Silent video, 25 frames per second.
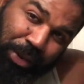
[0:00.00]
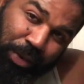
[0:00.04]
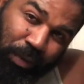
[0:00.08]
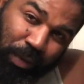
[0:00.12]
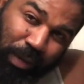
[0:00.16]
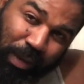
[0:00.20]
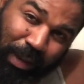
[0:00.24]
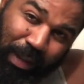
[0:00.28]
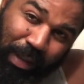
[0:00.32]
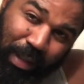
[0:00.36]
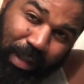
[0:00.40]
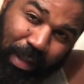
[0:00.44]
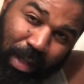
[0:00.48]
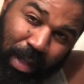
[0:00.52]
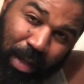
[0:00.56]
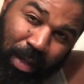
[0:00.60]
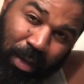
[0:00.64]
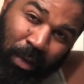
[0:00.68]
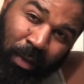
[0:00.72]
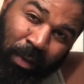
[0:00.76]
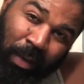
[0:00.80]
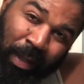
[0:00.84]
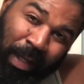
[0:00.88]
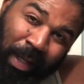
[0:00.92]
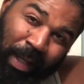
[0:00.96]
you can
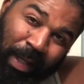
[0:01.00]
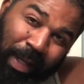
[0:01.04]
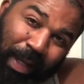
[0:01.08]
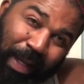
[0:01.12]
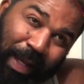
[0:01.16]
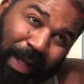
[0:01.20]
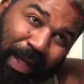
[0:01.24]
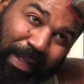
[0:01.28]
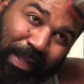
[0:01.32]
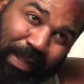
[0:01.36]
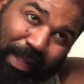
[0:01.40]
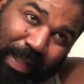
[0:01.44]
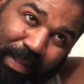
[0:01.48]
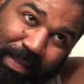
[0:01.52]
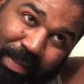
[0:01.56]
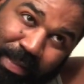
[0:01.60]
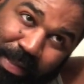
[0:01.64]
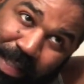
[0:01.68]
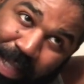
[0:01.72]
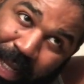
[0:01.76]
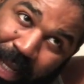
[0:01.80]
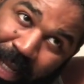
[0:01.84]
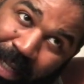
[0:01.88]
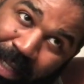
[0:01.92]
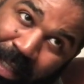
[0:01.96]
go at the
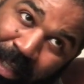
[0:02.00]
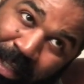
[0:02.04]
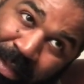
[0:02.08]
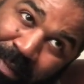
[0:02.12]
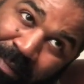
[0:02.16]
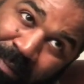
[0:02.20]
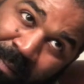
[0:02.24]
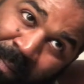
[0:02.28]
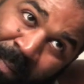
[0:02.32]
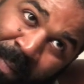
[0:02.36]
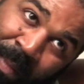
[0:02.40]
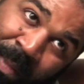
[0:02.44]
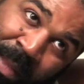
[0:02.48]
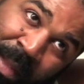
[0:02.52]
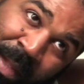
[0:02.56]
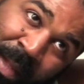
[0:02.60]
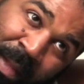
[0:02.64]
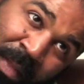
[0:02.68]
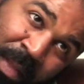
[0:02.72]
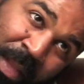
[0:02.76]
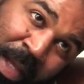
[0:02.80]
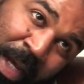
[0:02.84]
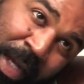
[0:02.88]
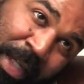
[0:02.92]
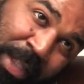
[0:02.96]
setting
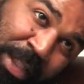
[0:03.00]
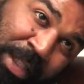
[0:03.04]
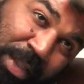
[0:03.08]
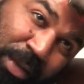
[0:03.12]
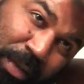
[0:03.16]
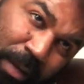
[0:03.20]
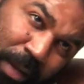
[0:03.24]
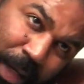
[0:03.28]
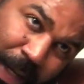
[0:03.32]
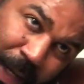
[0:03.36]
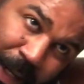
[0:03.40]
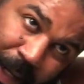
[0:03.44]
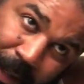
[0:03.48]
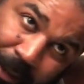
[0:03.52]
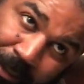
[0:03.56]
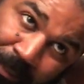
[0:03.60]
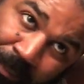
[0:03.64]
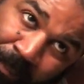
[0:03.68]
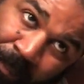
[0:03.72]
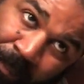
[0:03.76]
that you're at.